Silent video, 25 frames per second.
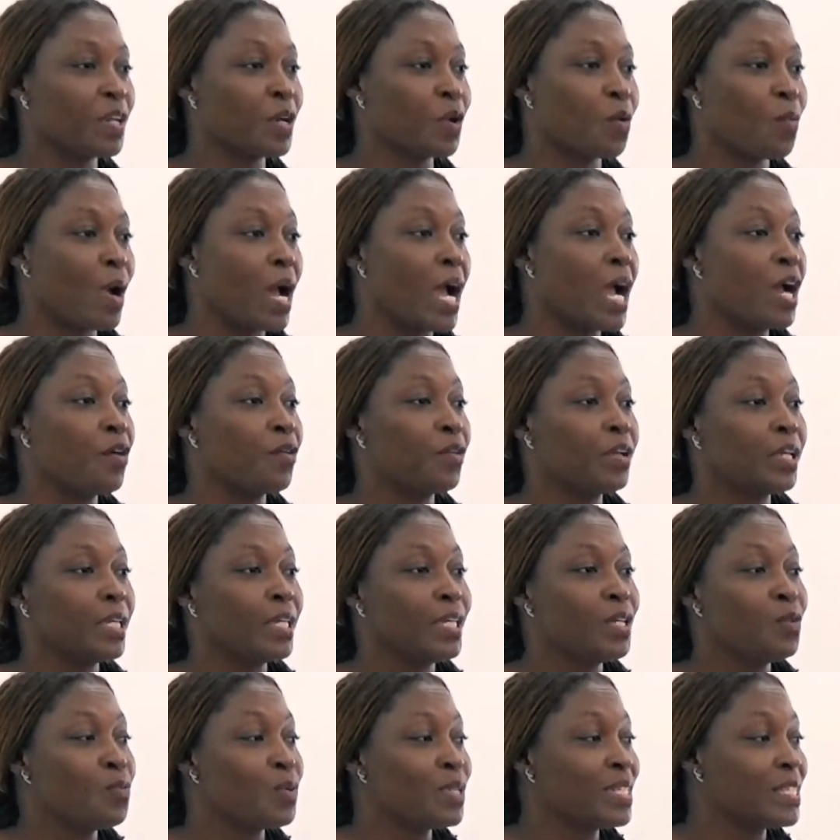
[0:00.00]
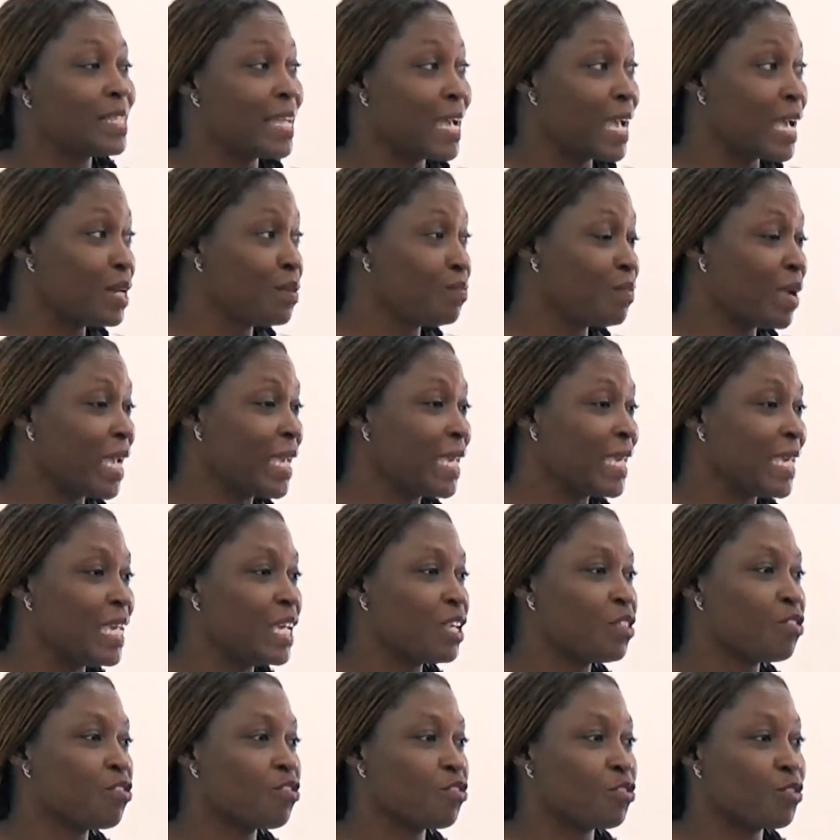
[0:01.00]
Inquiry, he was dead by
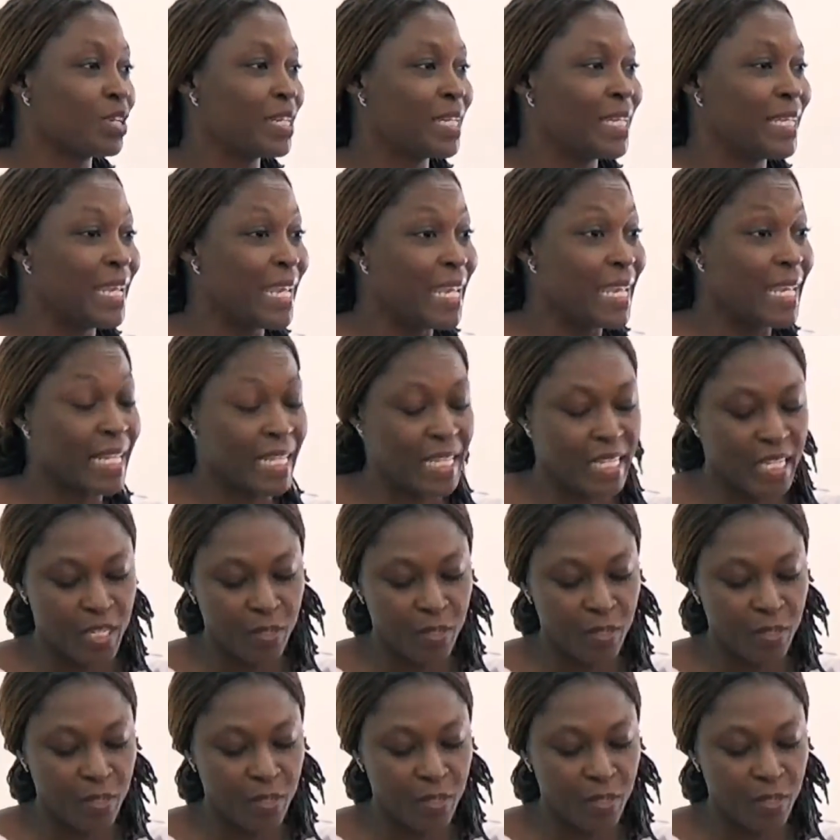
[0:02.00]
age 38.